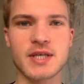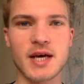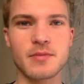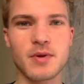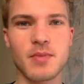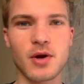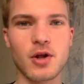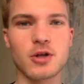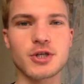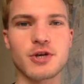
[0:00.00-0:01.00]
IB
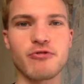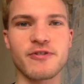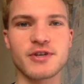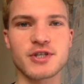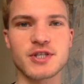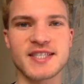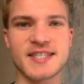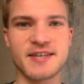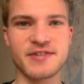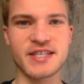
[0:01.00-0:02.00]
Biology Revision
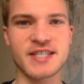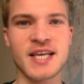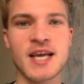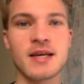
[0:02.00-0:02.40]
Series.